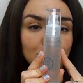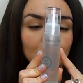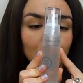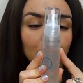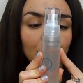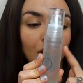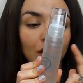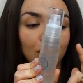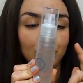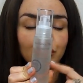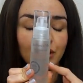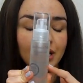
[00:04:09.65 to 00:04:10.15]
so
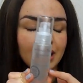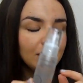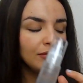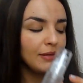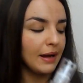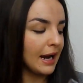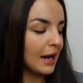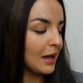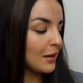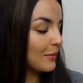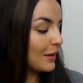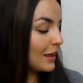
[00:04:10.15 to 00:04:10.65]
I really
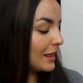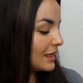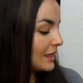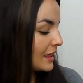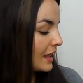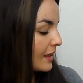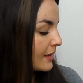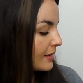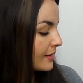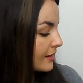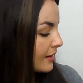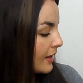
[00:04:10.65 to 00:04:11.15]
recommend
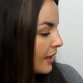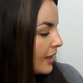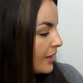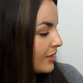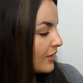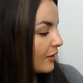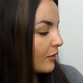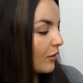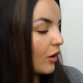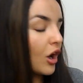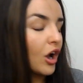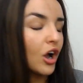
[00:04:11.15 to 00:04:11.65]
this.
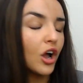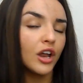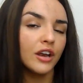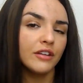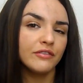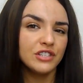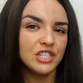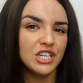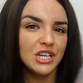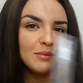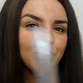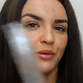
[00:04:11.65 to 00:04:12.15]
There are
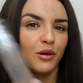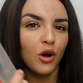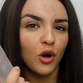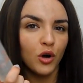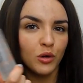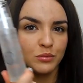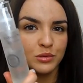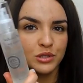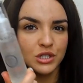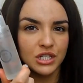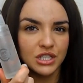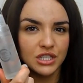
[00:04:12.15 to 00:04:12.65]
kind of cheaper
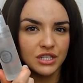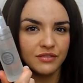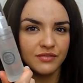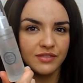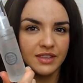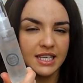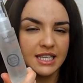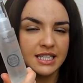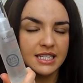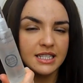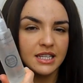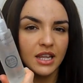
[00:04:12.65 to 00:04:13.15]
options
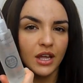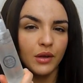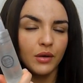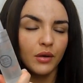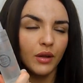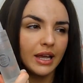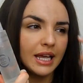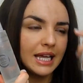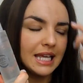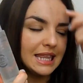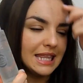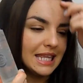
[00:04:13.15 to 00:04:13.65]
of this though,
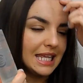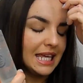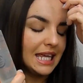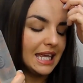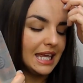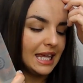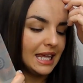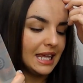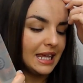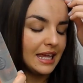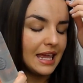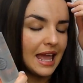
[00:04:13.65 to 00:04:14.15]
like
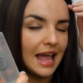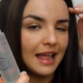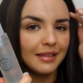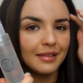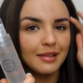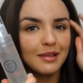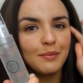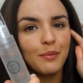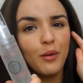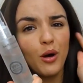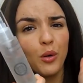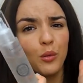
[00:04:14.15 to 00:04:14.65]
the
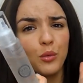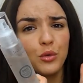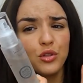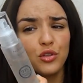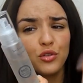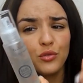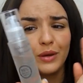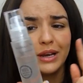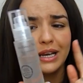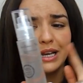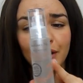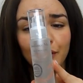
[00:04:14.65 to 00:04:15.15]
Enspar
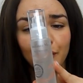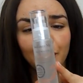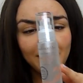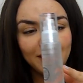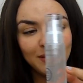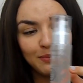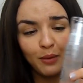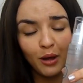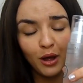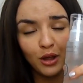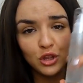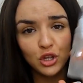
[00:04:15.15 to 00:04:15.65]
one's really
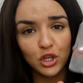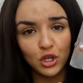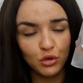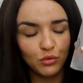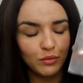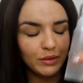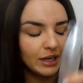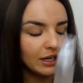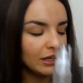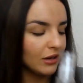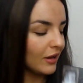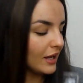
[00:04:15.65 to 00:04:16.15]
nice, but I
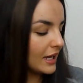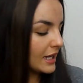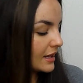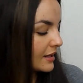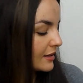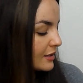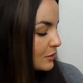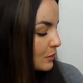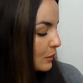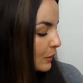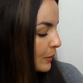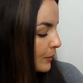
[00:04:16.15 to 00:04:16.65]
do really like
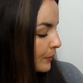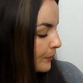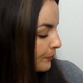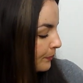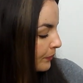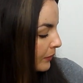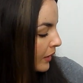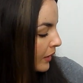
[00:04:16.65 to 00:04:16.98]
this one.